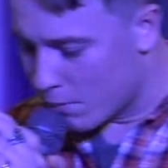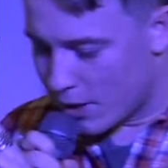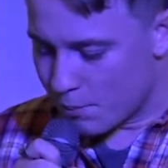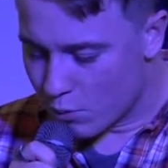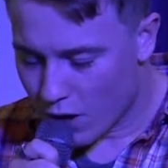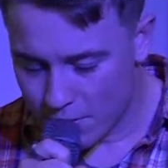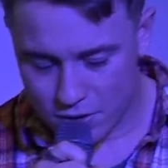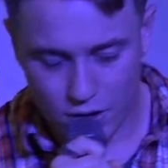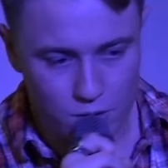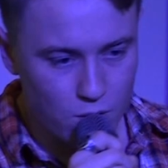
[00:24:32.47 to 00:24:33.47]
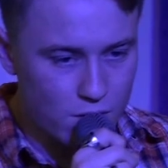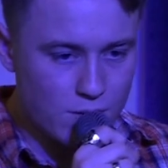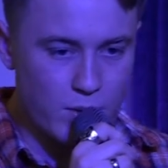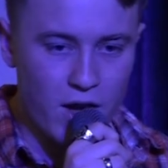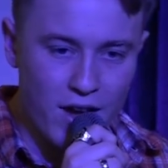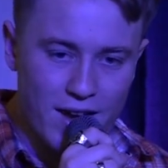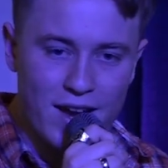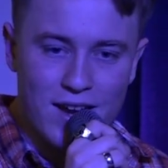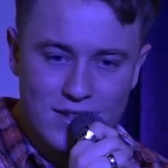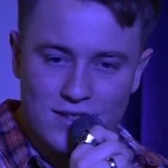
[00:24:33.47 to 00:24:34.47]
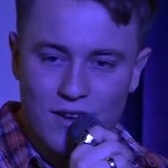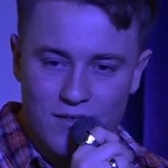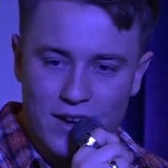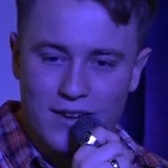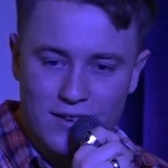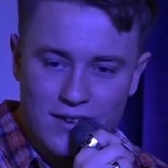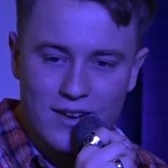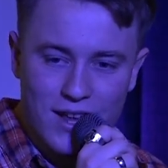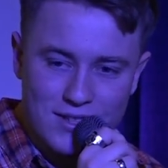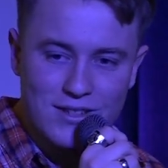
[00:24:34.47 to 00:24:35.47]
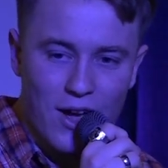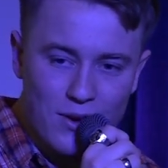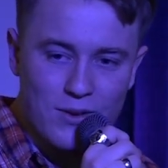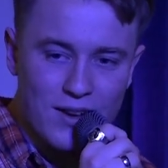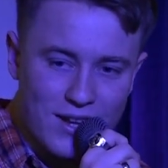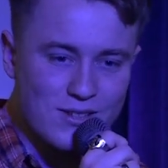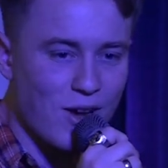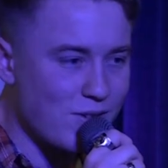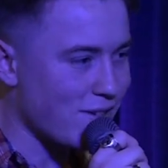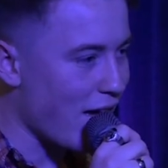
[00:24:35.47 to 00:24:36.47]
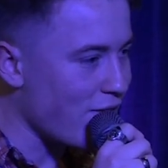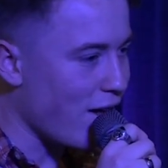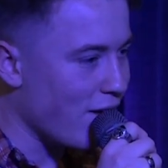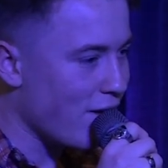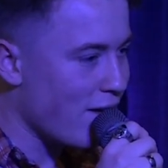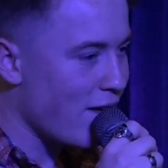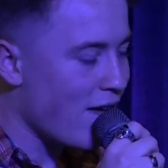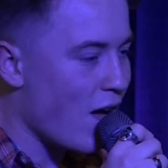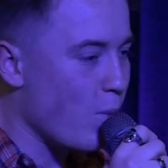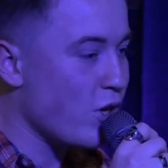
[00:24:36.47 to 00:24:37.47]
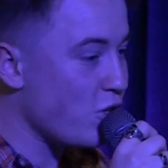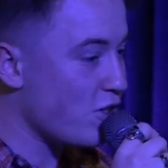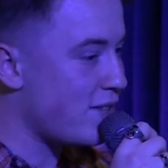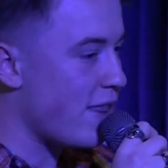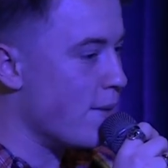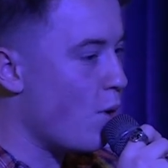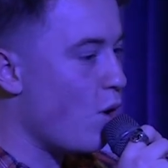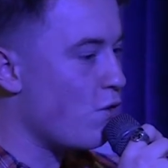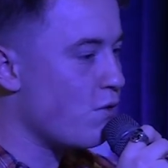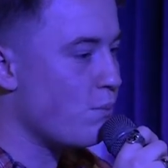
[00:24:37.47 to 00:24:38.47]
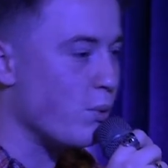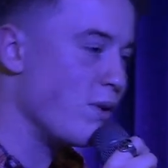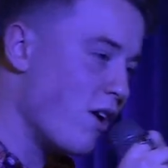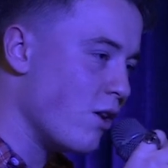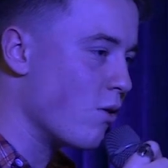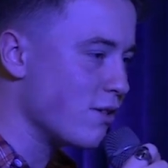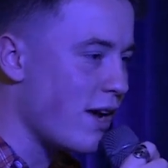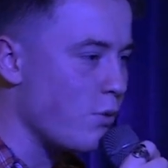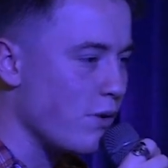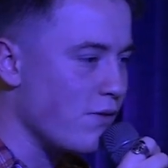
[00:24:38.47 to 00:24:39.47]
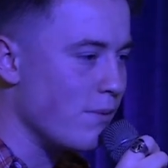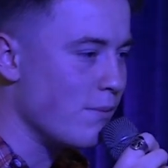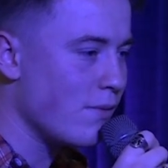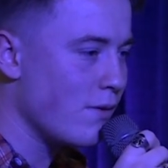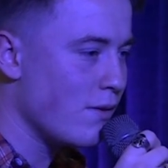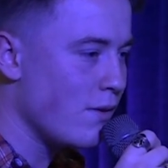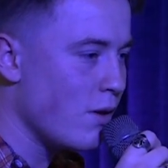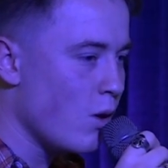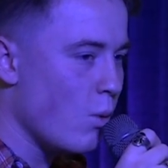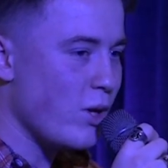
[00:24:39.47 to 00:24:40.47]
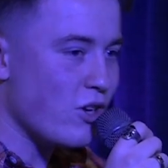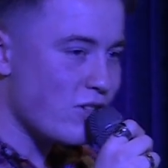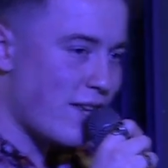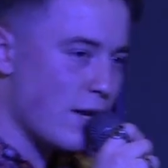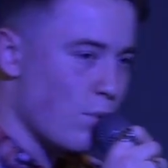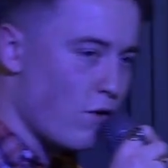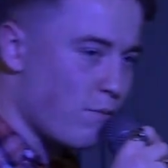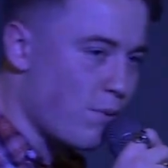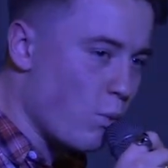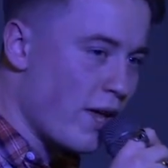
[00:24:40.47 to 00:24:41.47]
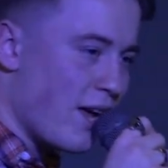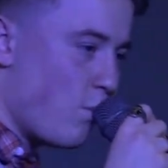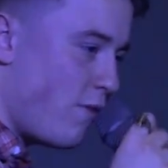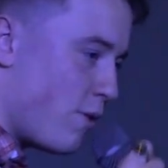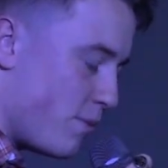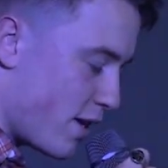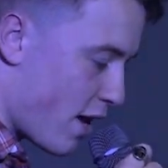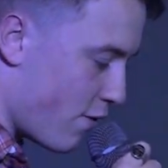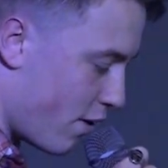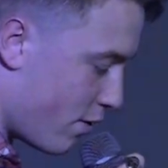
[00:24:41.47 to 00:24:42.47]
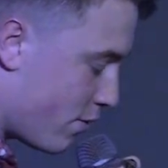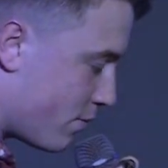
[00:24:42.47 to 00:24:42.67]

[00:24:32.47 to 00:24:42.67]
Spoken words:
people come to know God and we go, okay, let's start running. Let's go. Let's go together. And we don't just send them off, but we run alongside with them. We don't just send them off, but we're with them together.